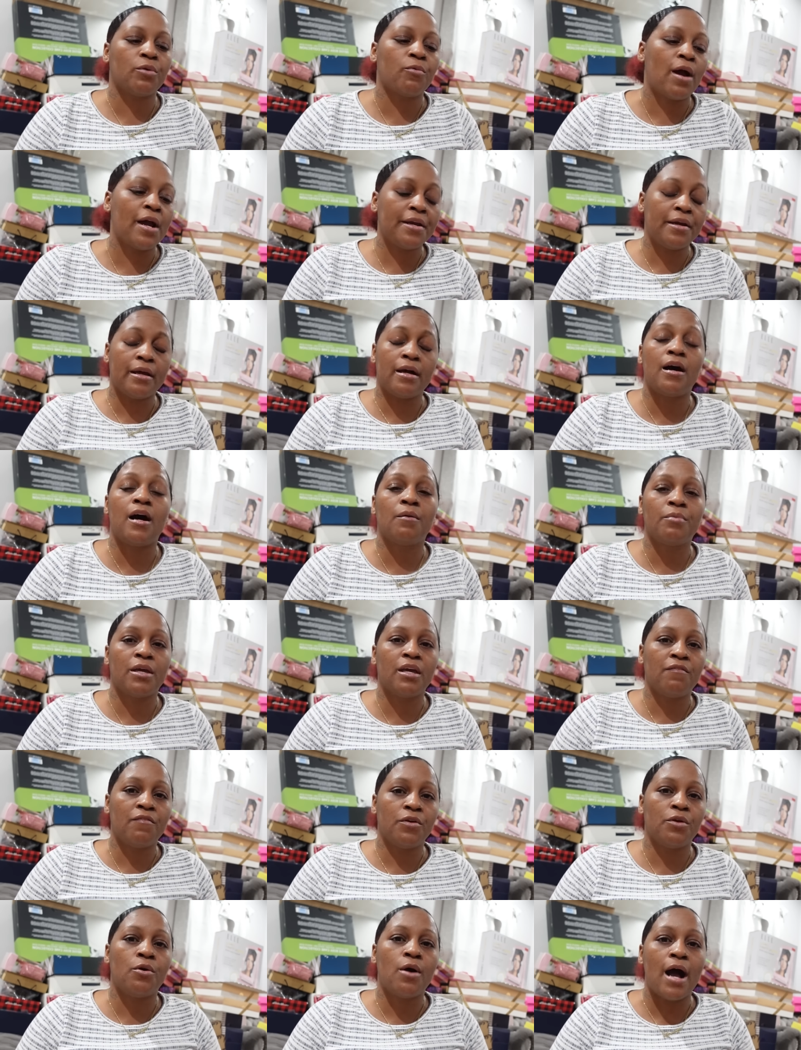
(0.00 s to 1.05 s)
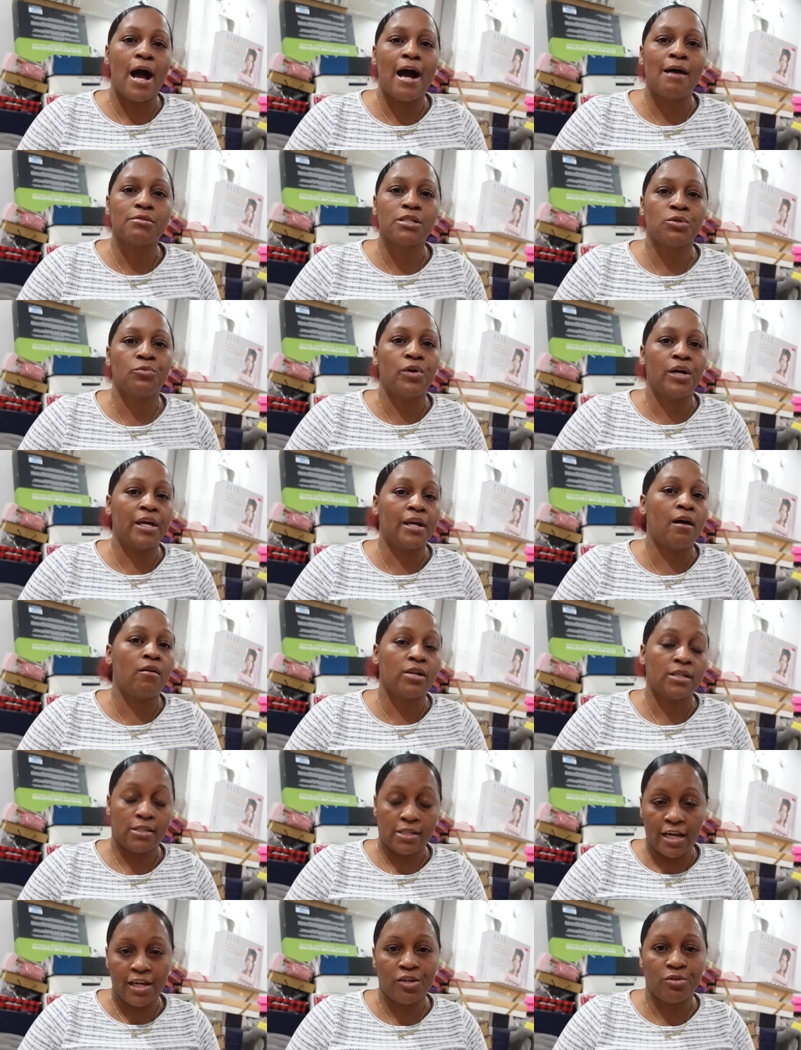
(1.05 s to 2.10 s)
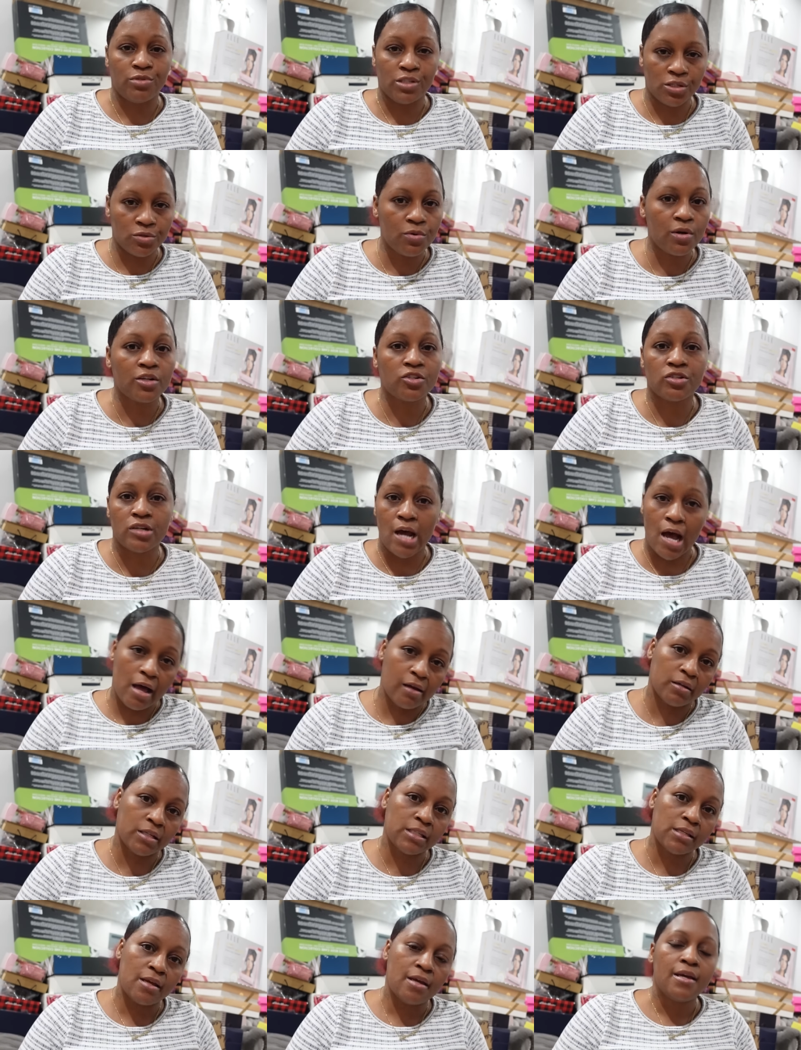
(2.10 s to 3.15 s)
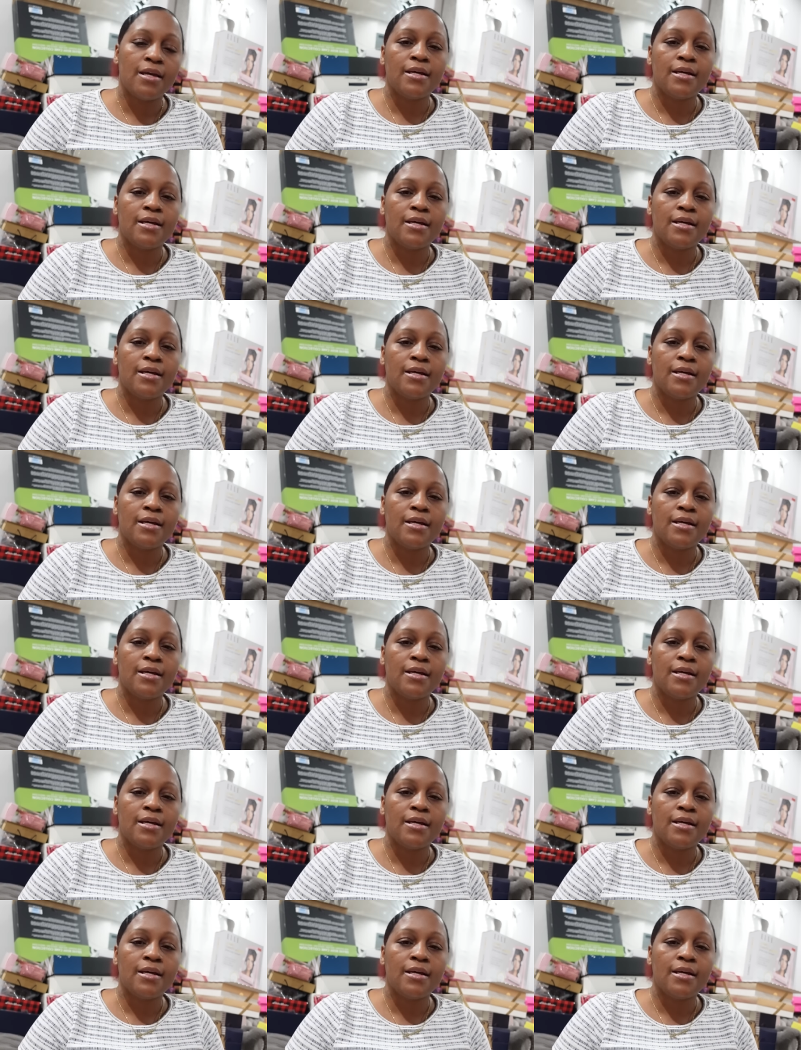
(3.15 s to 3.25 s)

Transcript: Right now, I'm giving you an option where it only take you $200